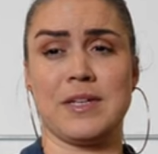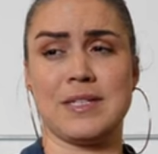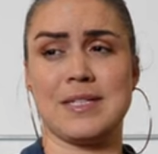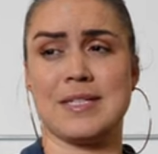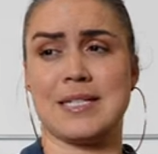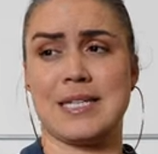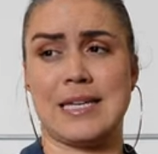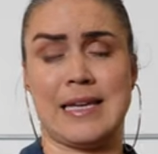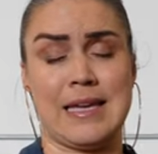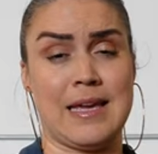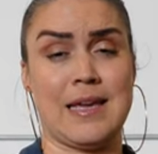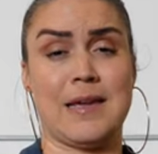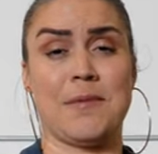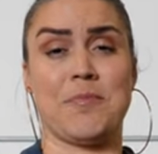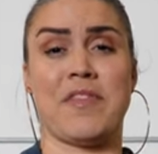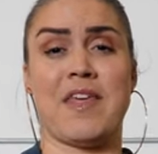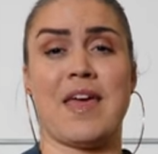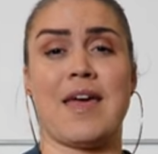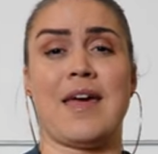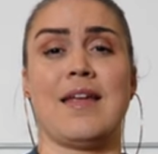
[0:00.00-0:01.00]
this
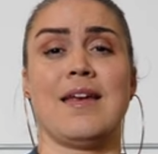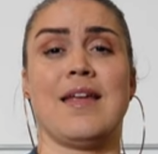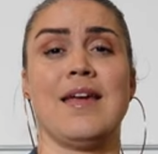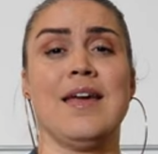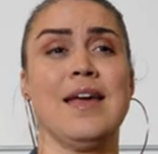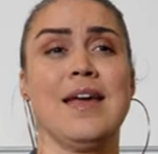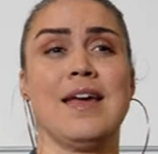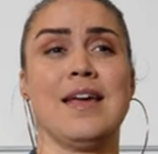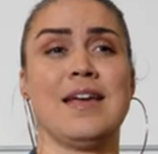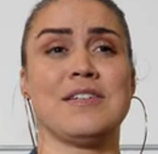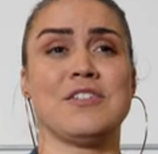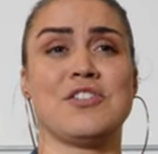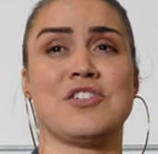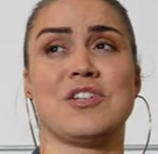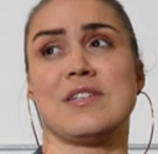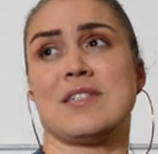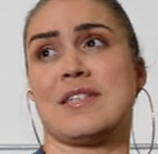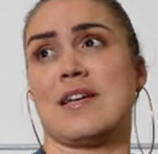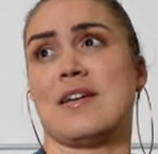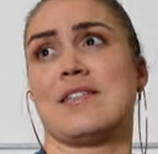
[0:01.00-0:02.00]
team that is
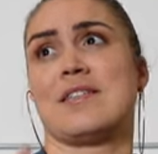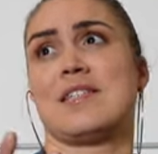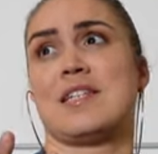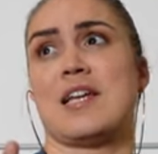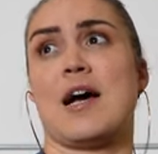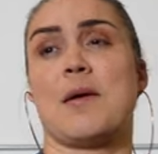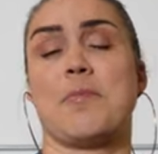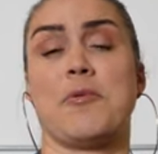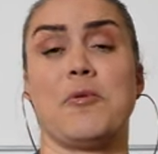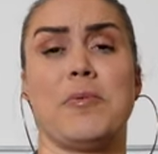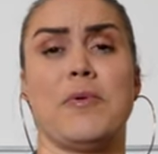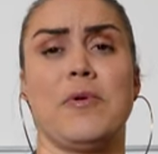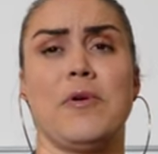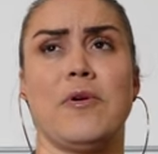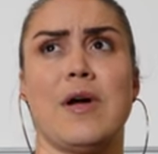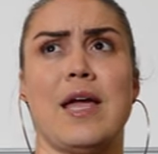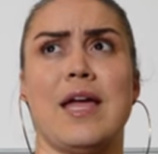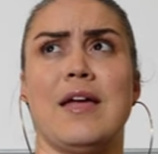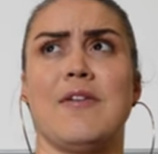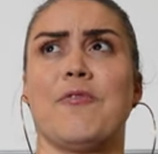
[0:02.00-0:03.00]
just
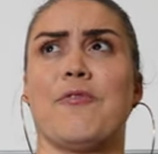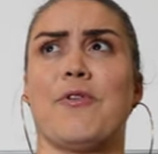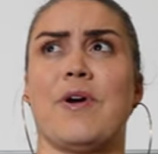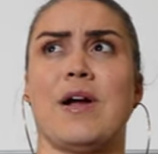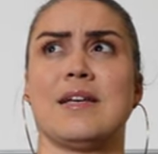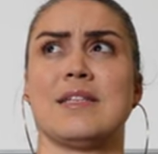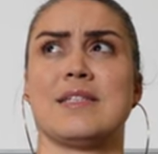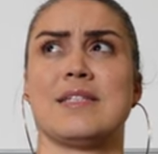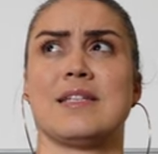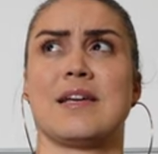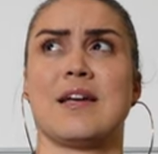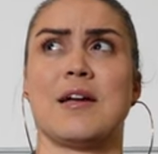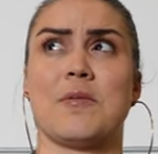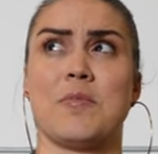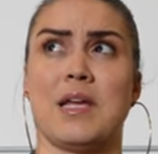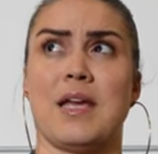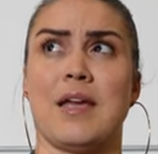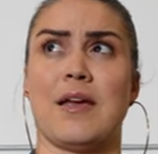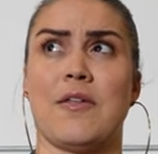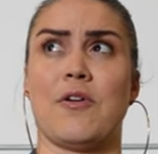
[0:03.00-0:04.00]
unstoppable and for us to
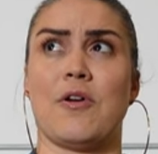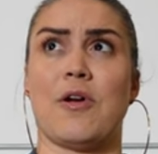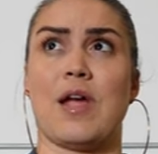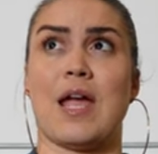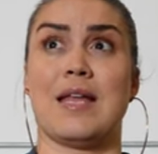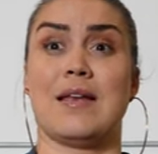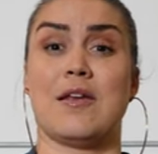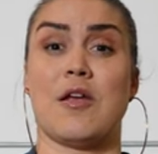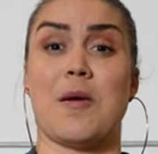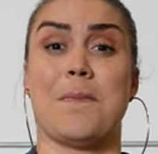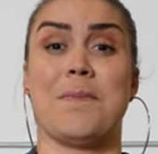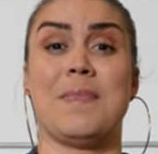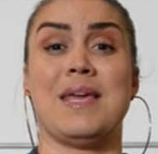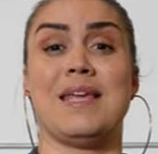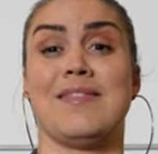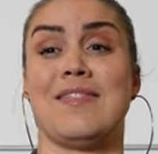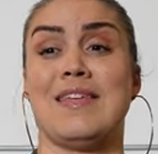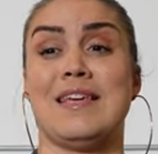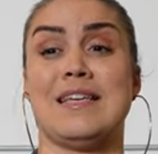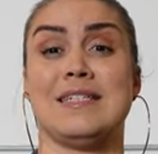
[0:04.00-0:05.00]
come together and
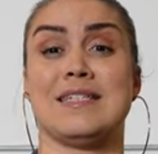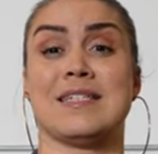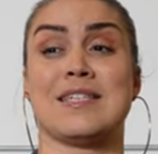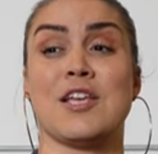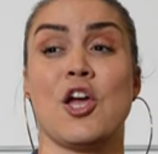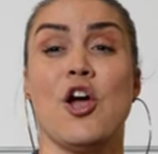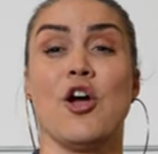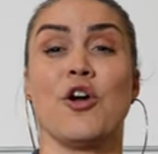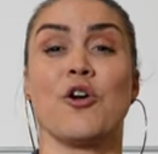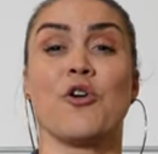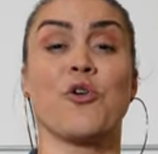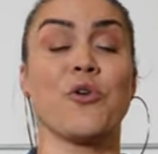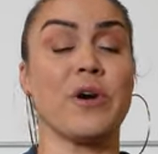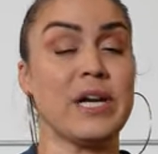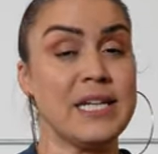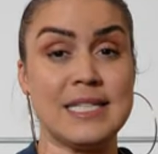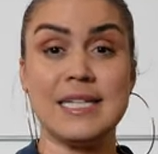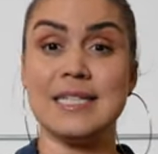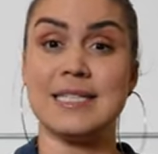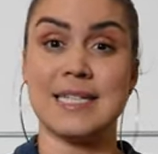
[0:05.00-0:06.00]
meet these
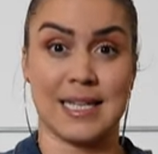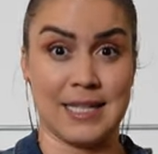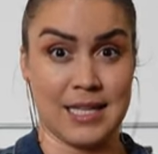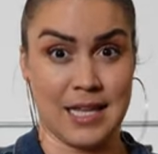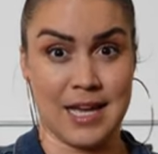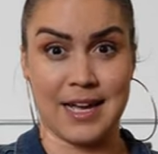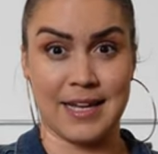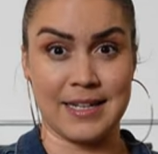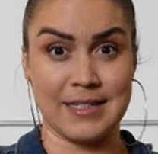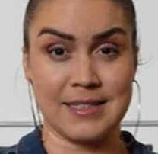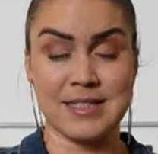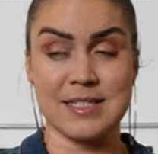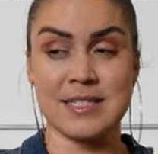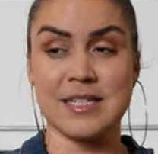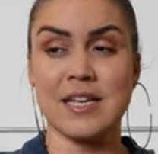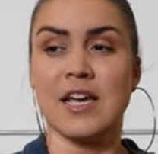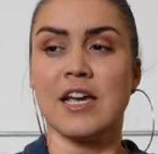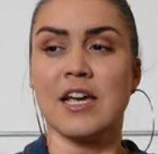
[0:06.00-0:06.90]
crazy deadlines